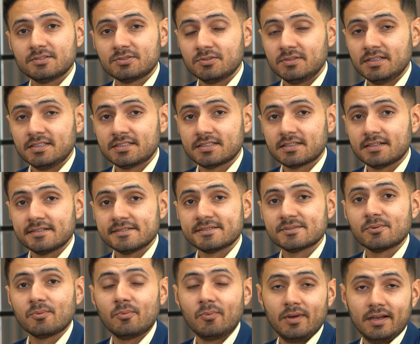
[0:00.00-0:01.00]
to
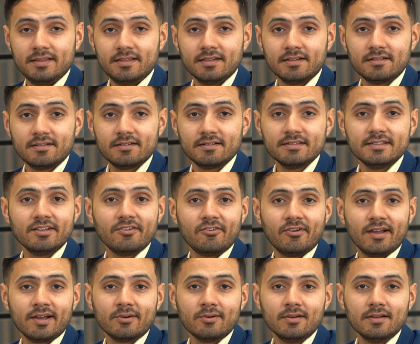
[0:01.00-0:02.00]
discuss whether the
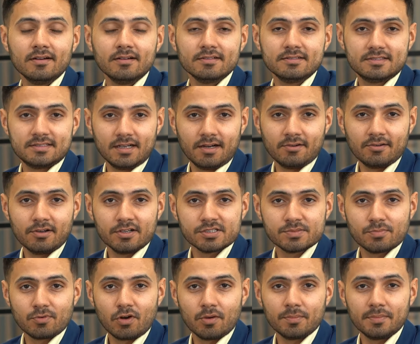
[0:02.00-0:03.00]
regular
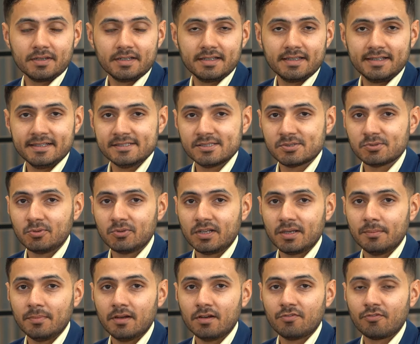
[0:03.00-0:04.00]
townhouse property is
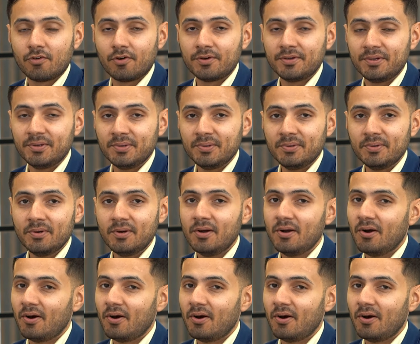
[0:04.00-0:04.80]
suitable for you,